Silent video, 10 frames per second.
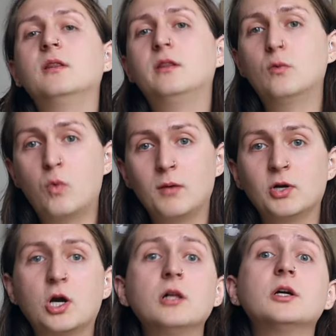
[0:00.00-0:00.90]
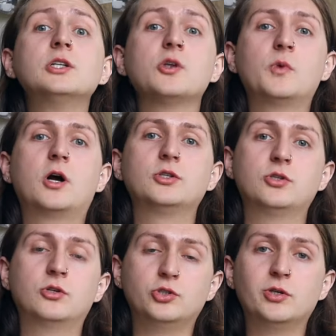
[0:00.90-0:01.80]
the warmer colors would also
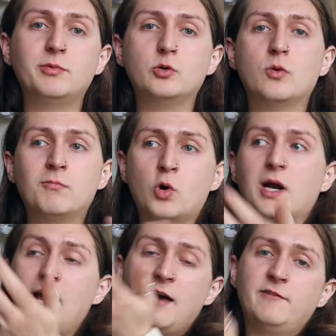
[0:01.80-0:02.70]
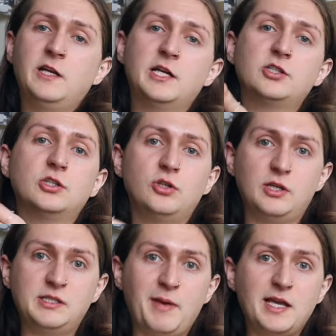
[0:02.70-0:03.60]
contribute more heaviness to
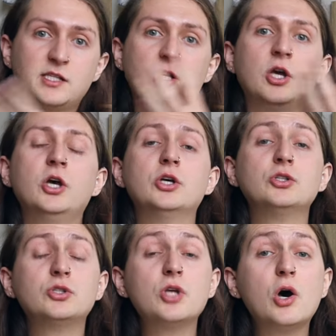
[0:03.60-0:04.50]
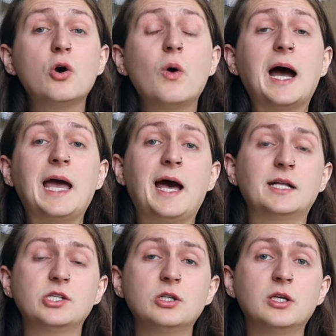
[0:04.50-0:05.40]
the space. So I
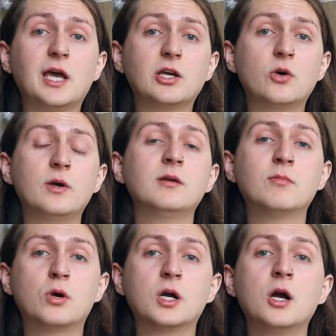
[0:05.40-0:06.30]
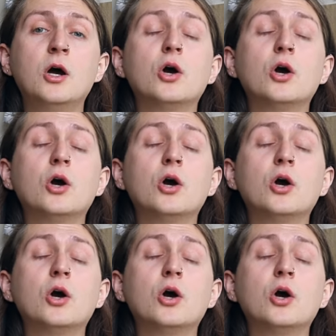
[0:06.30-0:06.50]
had to look at going more